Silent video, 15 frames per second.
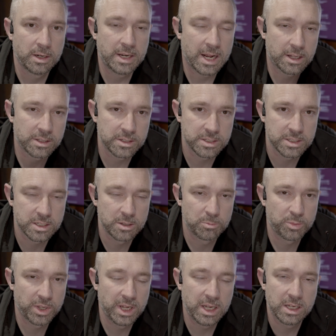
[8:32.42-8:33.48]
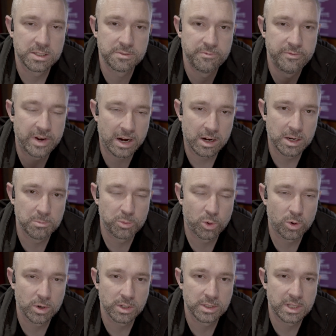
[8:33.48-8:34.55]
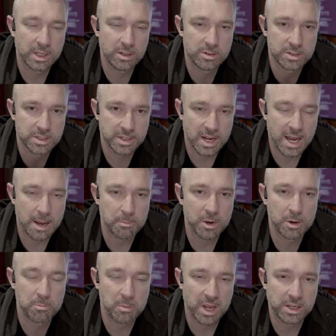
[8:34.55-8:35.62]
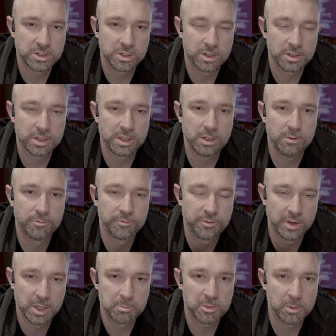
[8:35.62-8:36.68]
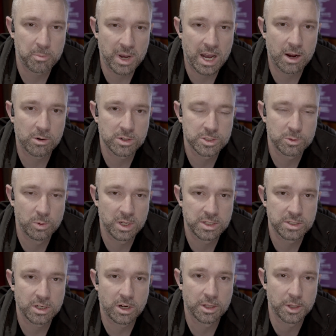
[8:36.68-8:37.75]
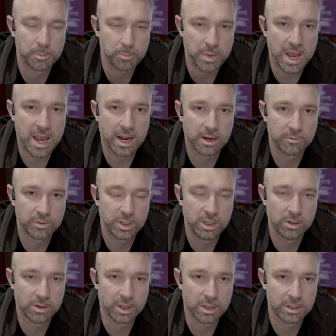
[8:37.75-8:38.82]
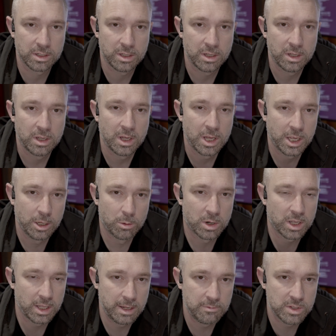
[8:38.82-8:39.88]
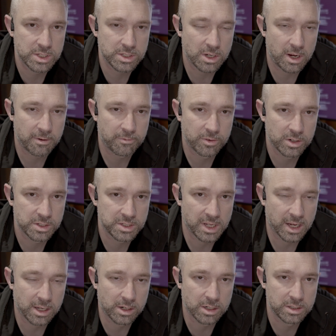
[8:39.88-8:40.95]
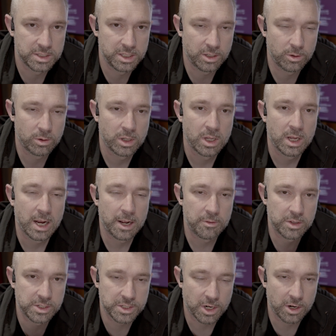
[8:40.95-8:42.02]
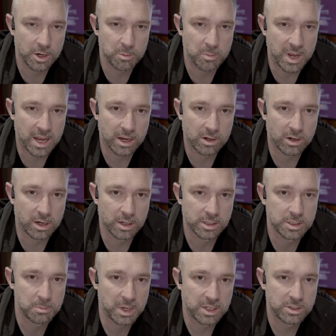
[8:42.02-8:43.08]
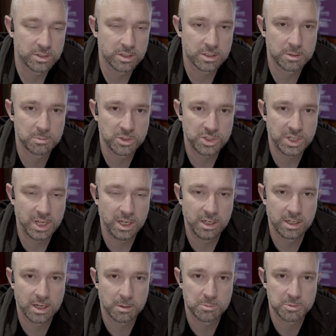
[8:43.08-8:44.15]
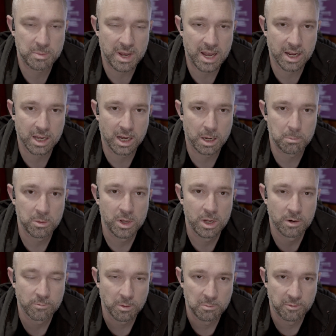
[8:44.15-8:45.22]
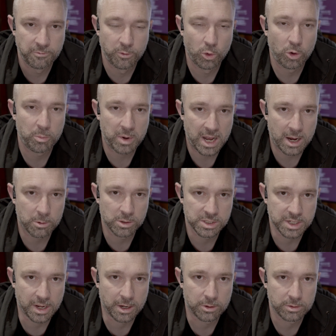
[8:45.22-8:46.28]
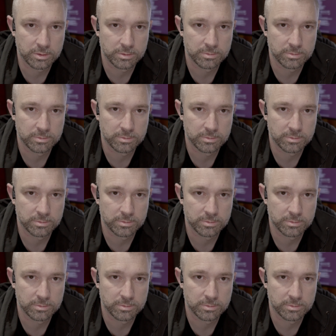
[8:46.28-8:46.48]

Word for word: Now that this is complete, it's very important that you stop and make sure that you flip the power switch on the back of the unit. You want to leave this off for a second or two and then turn it back on to make sure that the machine comes back up from a full power down.